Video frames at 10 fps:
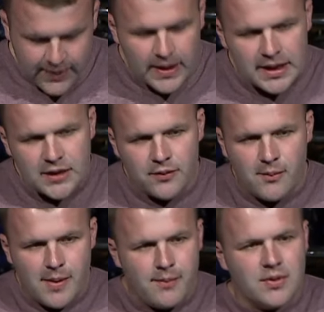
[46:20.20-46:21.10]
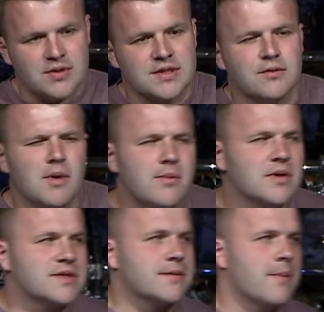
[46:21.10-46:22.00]
And then he remembers. He
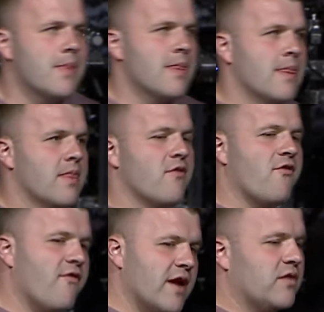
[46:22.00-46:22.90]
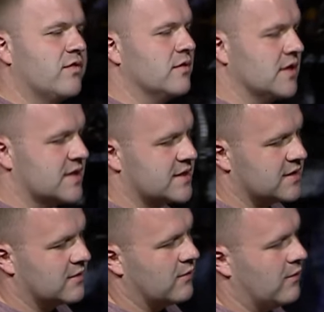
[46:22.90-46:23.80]
remembers the
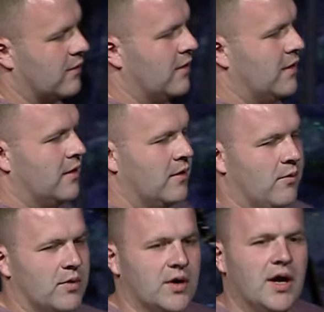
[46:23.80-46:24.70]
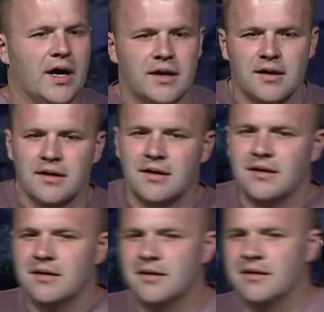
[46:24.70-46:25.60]
faithfulness where God
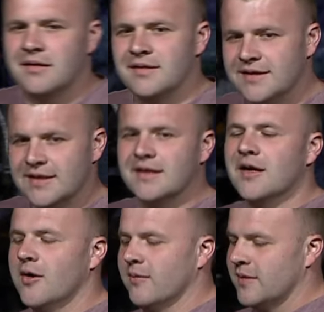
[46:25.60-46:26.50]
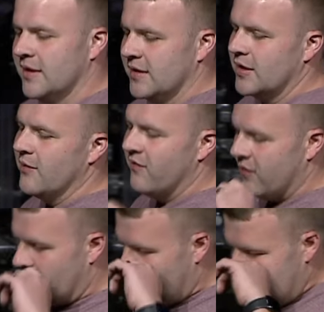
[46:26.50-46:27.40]
did come and come
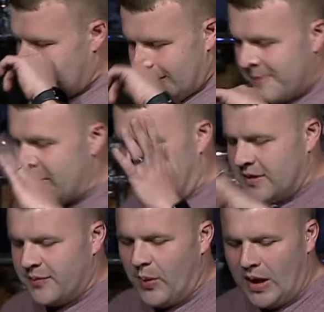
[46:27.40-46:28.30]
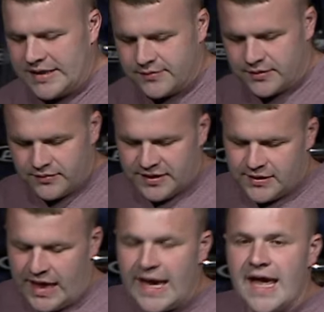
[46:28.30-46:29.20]
forth. I'm going to pause. I'm going to read
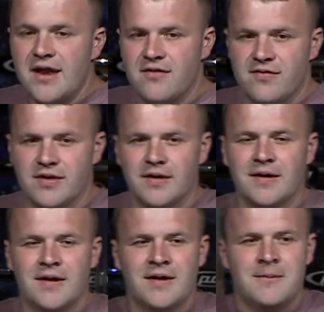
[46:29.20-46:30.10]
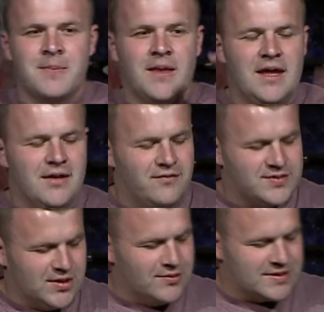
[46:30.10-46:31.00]
the end of
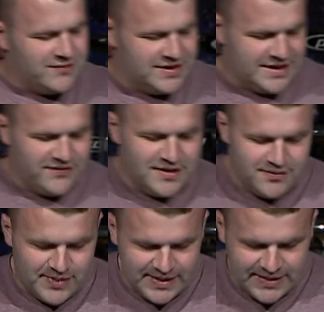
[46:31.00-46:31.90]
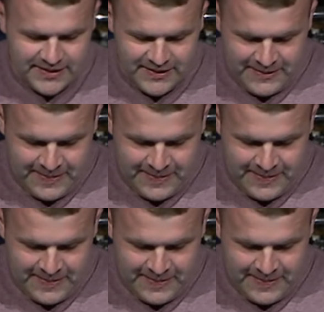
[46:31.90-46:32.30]
Psalm 77 in a minute.